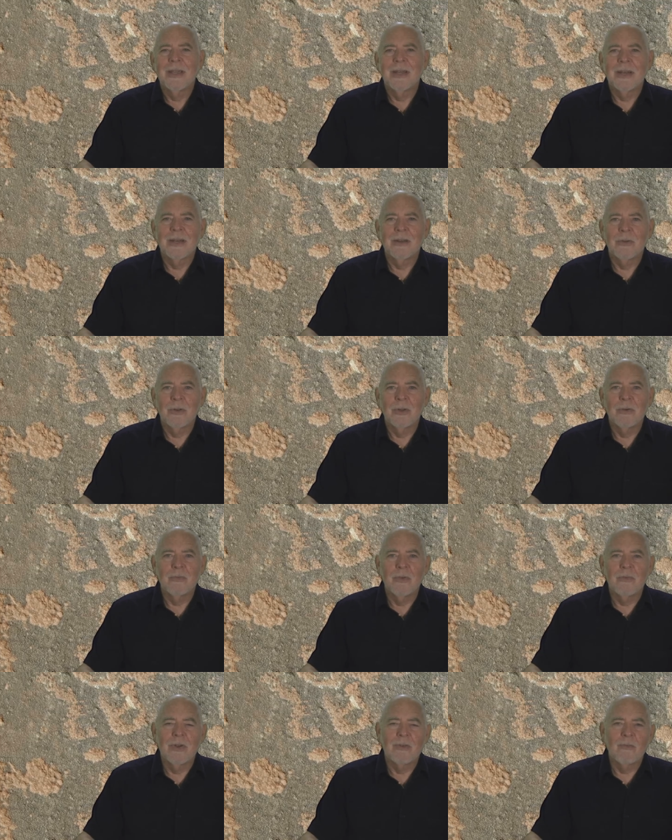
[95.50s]
And I don't know
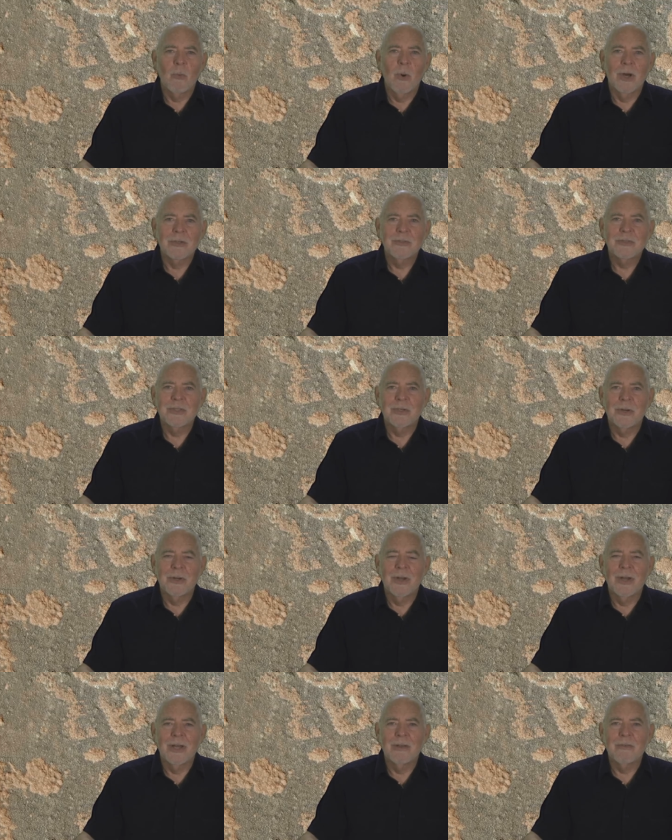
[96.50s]
if you've ever watched it or
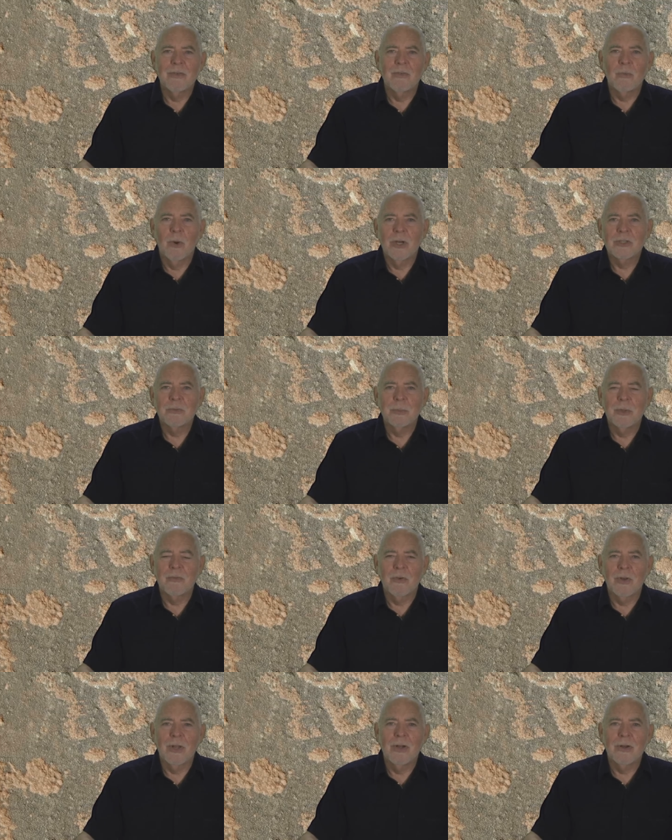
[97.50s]
not. If you've watched me
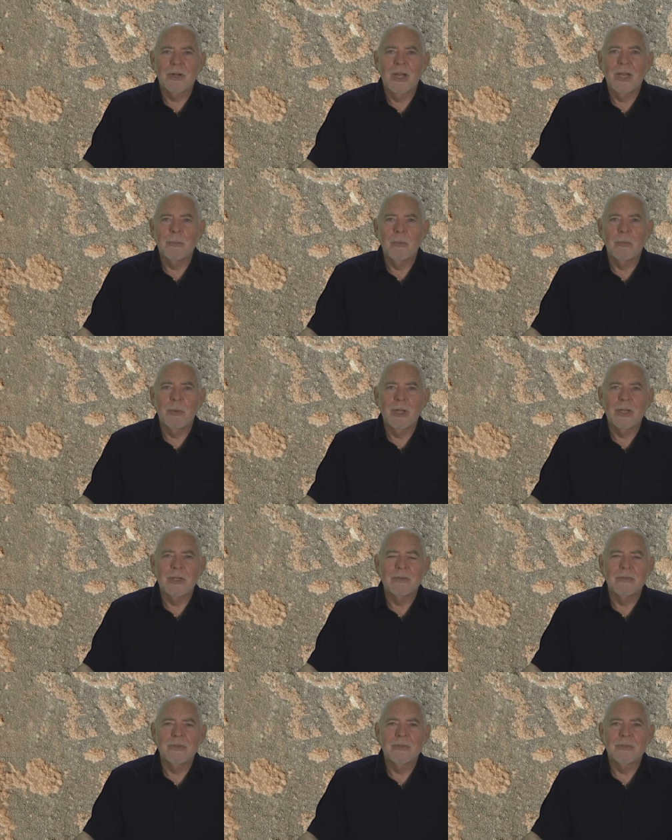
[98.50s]
for a long time, you may
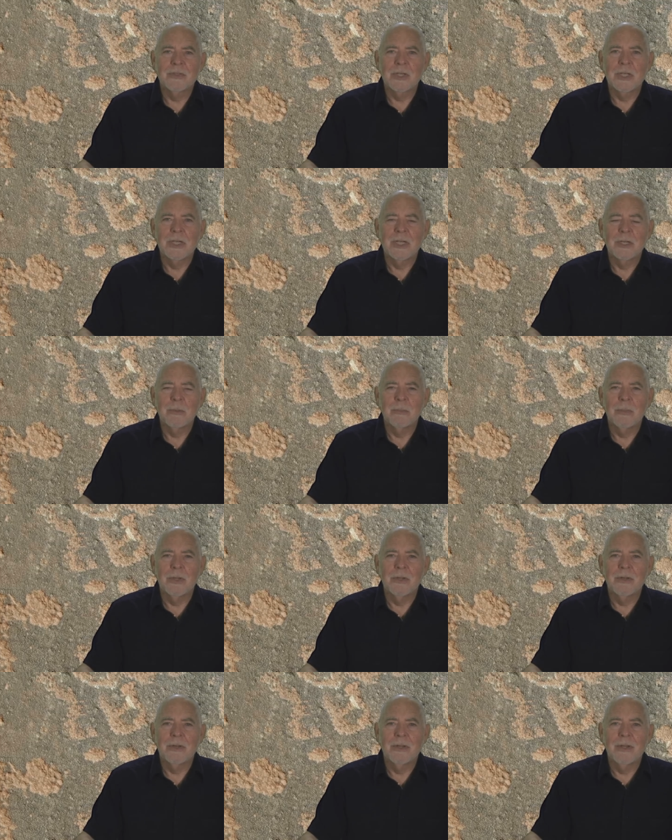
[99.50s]
have seen it.
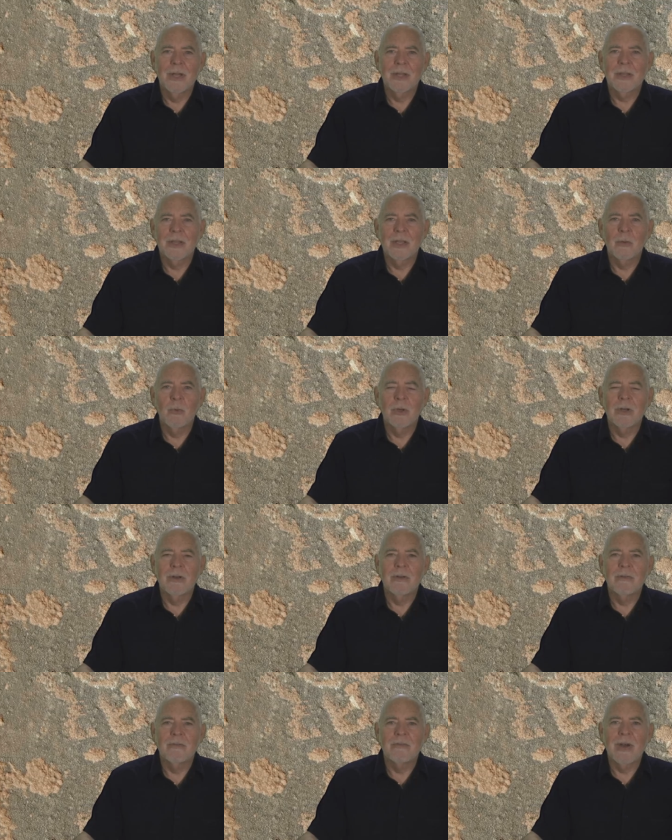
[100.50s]
But that thing
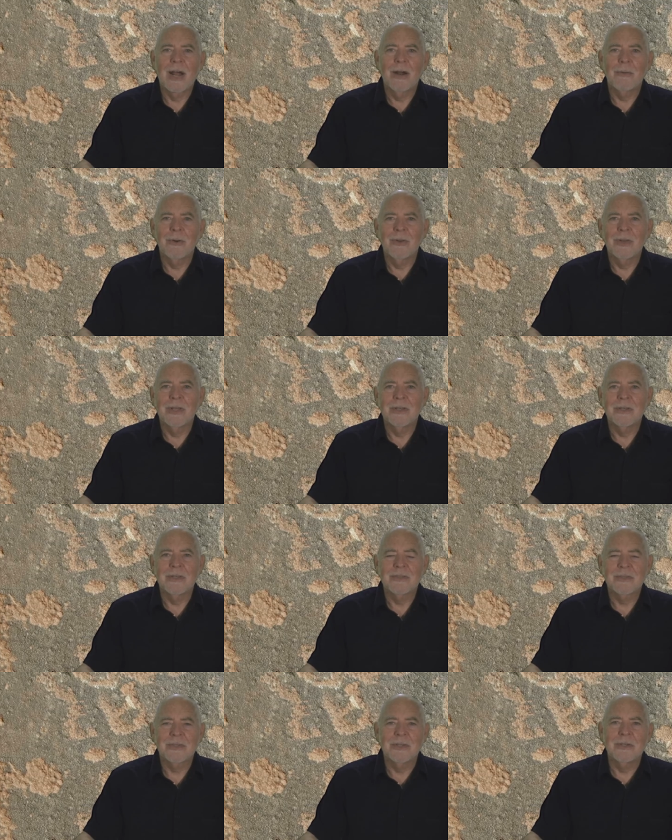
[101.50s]
went viral, and
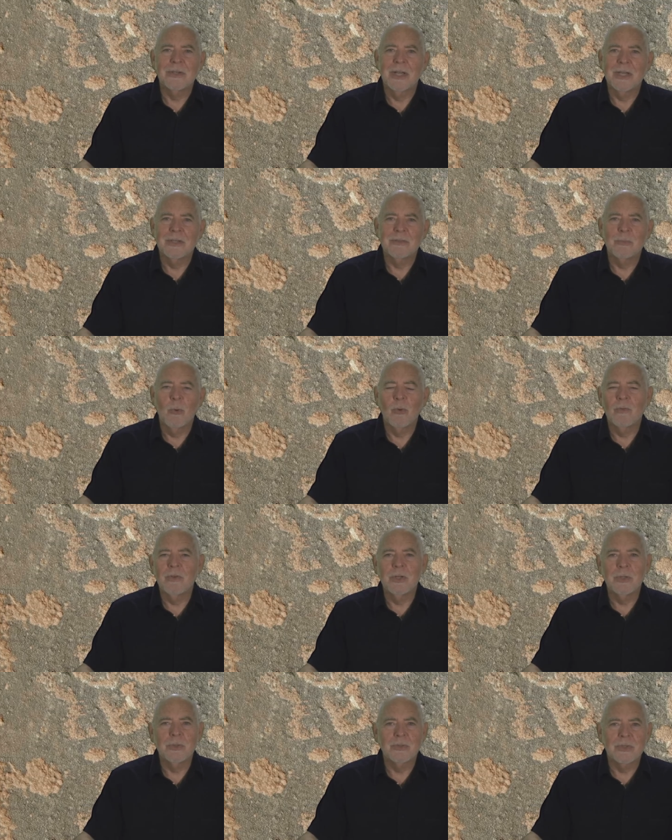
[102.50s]
it still gets more
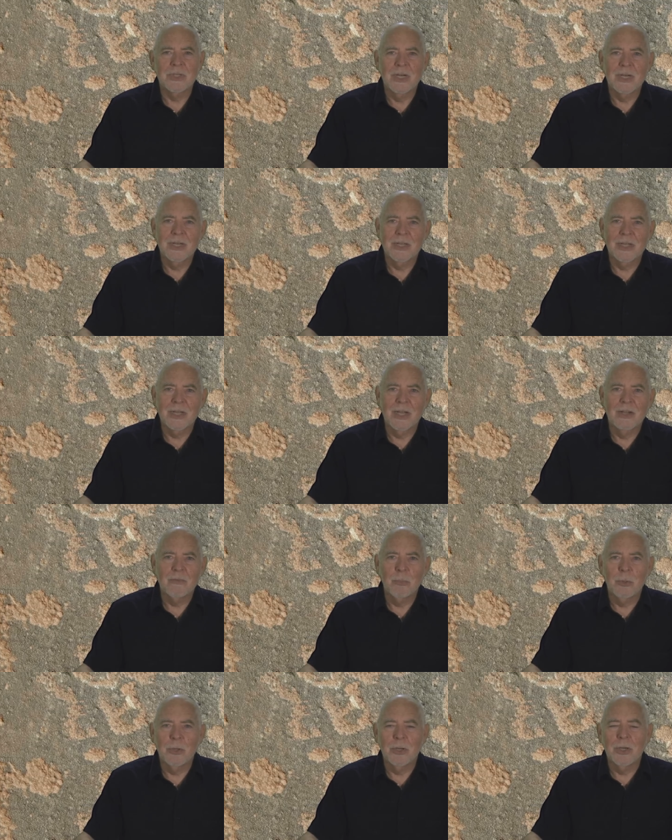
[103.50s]
views than anything
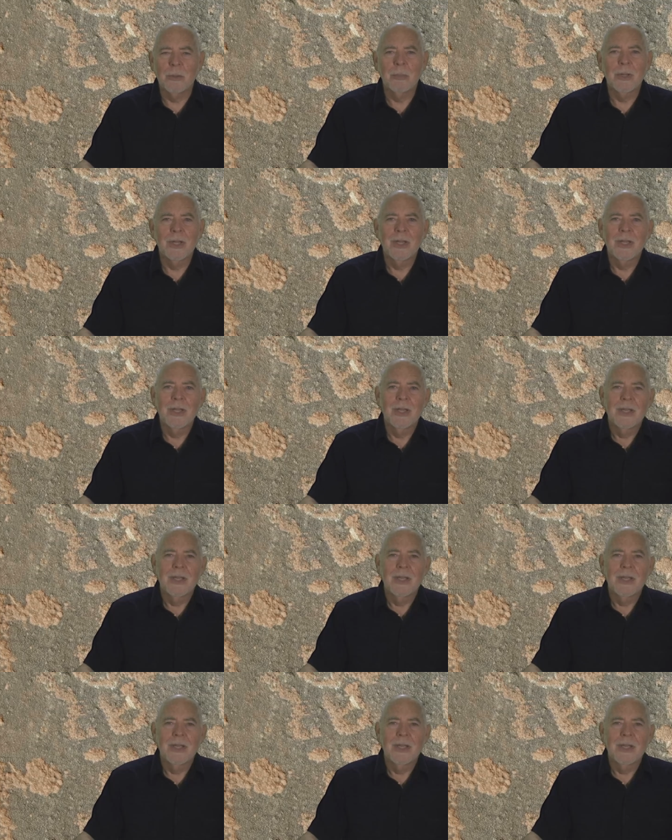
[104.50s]
I've put up.